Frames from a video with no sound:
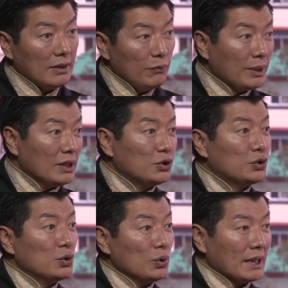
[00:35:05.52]
if we can
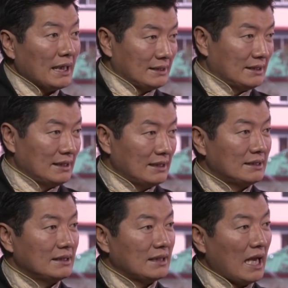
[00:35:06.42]
showcase it and
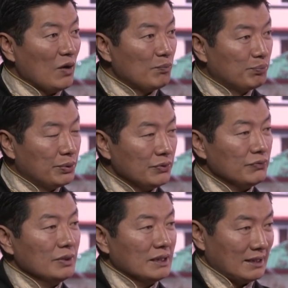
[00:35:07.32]
say how
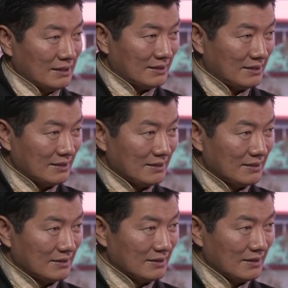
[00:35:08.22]
beautiful it is,
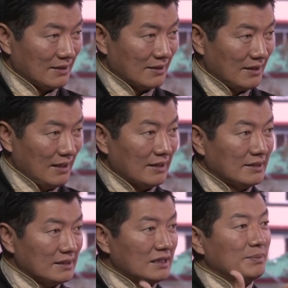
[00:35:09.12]

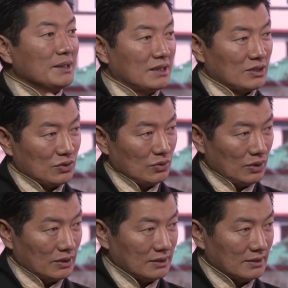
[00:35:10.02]
this is being
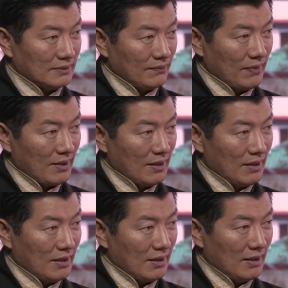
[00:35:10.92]
destroyed
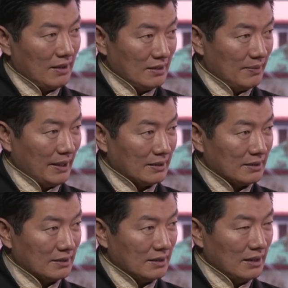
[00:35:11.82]
in Tibet.
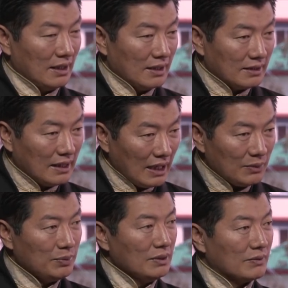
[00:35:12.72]

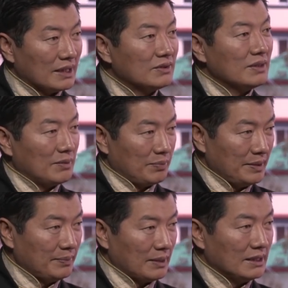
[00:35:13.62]
That will resonate with
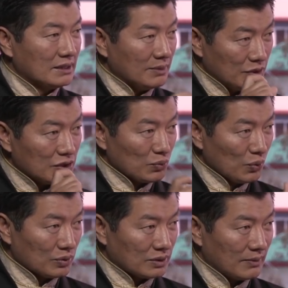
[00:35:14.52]
people instead of just
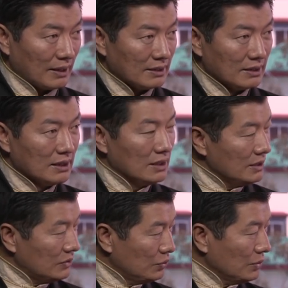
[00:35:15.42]
words, right?
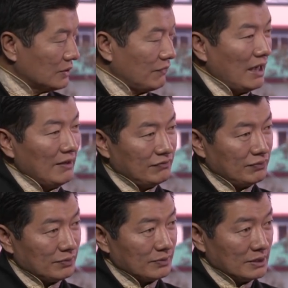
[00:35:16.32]
It took us
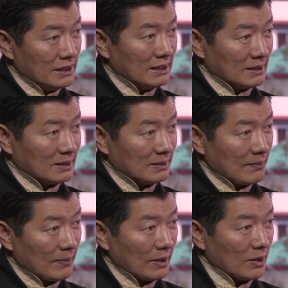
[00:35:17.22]
5 years
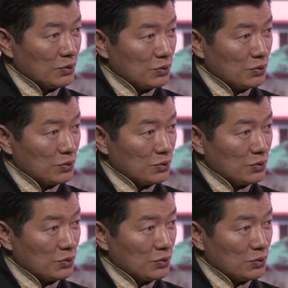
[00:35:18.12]
to